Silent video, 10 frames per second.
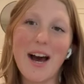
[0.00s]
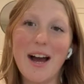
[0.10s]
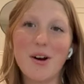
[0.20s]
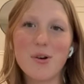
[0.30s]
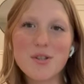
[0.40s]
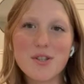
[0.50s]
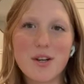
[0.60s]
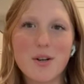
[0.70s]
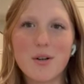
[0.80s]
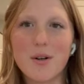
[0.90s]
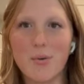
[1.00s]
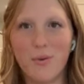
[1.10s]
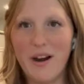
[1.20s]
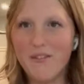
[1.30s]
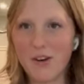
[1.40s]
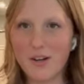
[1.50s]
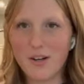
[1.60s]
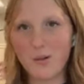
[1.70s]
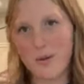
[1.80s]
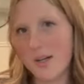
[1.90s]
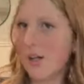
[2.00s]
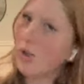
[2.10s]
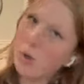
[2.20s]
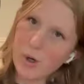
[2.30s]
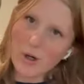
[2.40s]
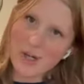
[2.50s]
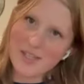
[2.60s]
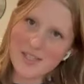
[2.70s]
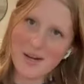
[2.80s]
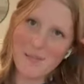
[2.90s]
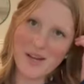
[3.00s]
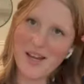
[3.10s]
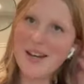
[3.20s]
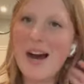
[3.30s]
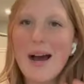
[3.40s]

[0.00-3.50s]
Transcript: I also, wherever, what corner it's gonna be in,